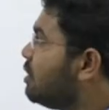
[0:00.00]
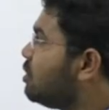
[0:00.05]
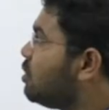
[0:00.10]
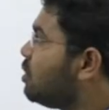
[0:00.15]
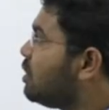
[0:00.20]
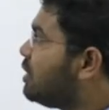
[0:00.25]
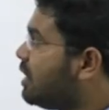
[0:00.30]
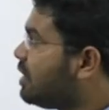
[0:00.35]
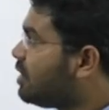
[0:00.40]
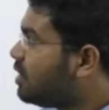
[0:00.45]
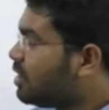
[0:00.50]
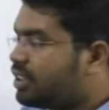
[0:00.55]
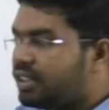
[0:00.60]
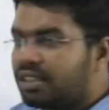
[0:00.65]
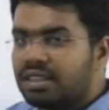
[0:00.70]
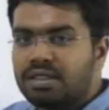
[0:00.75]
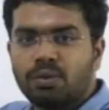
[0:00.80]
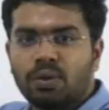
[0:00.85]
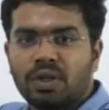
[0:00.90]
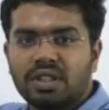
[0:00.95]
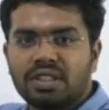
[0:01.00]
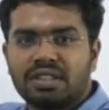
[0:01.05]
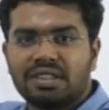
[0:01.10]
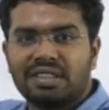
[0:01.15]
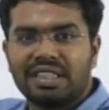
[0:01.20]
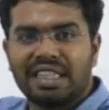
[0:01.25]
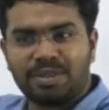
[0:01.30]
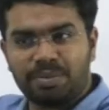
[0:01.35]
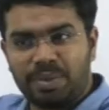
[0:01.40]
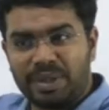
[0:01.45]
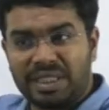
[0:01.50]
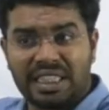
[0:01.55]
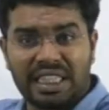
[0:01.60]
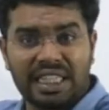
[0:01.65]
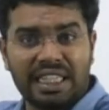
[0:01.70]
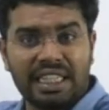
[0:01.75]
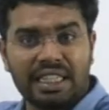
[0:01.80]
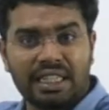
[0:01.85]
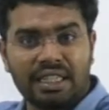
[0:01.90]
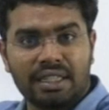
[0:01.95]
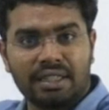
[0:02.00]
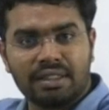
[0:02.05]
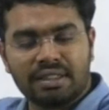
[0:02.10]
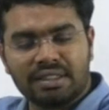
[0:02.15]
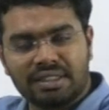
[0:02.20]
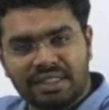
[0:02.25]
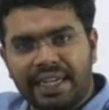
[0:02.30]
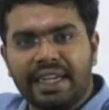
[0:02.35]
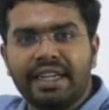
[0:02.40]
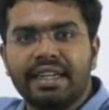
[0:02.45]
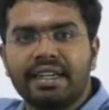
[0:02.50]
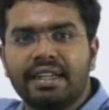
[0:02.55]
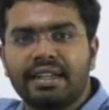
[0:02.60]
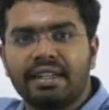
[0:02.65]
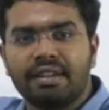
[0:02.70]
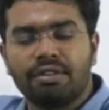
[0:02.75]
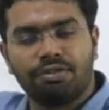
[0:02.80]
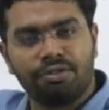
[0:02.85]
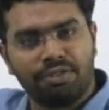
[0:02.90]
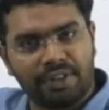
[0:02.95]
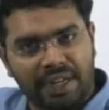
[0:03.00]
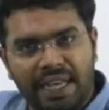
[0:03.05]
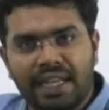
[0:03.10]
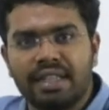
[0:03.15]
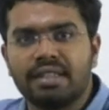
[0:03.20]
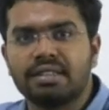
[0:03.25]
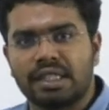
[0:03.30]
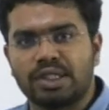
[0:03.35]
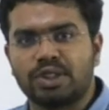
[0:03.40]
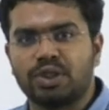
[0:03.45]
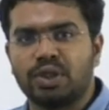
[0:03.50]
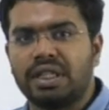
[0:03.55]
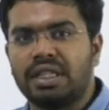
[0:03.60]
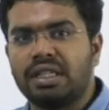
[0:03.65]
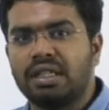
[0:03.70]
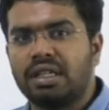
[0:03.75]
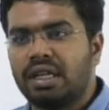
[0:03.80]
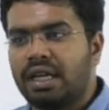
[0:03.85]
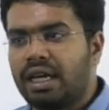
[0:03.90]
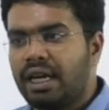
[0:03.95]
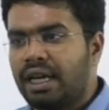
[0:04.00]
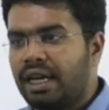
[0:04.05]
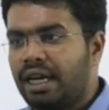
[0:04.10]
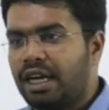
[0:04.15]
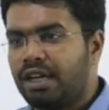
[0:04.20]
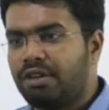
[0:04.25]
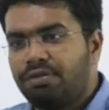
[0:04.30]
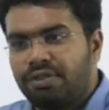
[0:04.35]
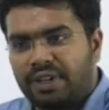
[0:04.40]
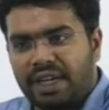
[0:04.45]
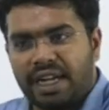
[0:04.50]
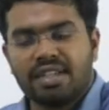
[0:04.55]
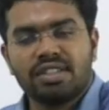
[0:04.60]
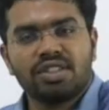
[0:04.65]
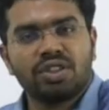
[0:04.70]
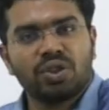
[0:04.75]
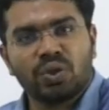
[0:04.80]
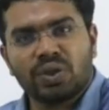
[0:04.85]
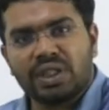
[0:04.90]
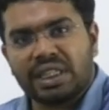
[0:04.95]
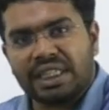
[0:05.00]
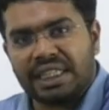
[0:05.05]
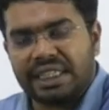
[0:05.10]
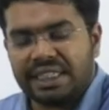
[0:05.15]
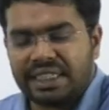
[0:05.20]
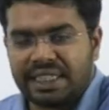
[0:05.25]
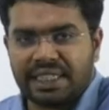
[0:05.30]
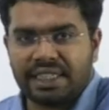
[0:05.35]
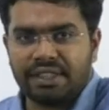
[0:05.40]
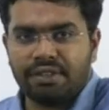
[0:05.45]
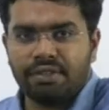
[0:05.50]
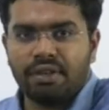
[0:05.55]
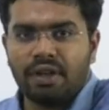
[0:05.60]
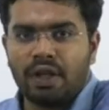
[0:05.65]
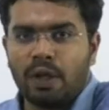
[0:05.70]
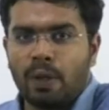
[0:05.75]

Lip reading: So this was especially signed in France actually, and France took the initiative